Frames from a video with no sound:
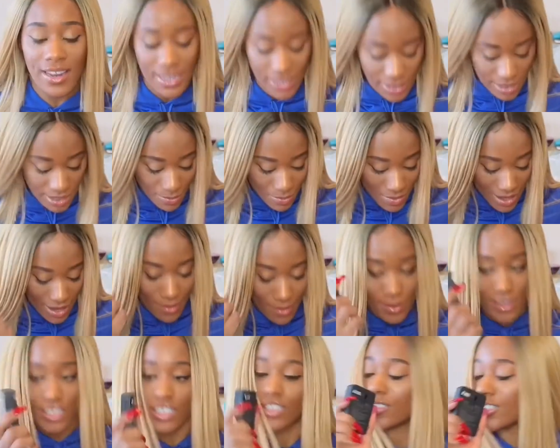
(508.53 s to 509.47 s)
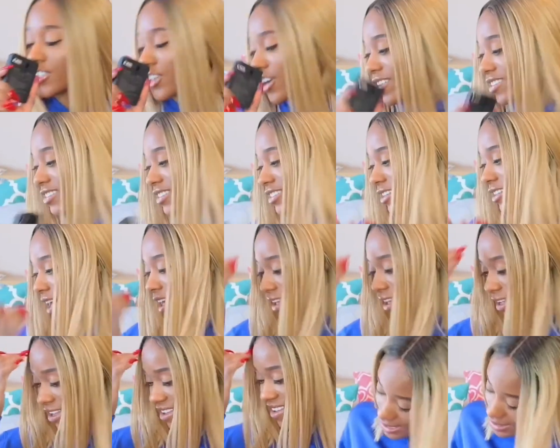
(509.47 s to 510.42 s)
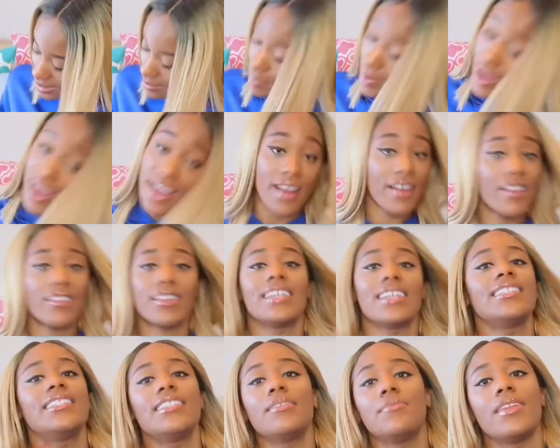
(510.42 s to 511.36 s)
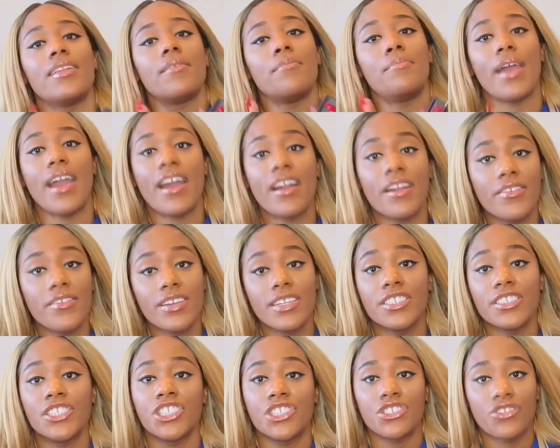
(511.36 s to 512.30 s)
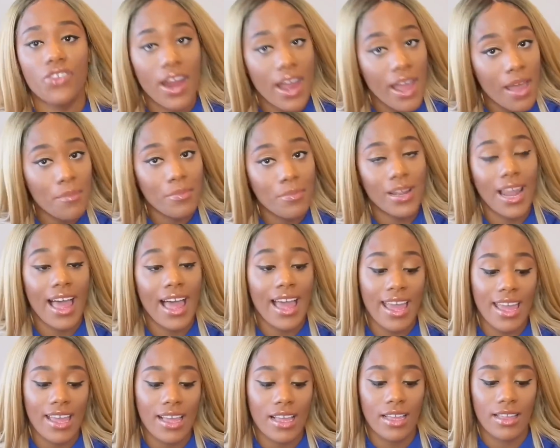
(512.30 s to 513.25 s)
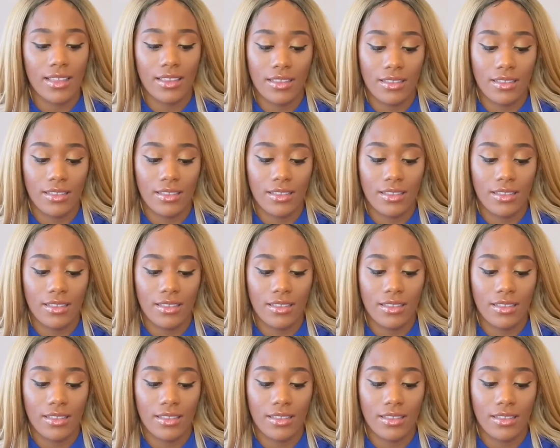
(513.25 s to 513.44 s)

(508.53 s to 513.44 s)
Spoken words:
They sent me the charger dock, they sent me the battery, the strap. Like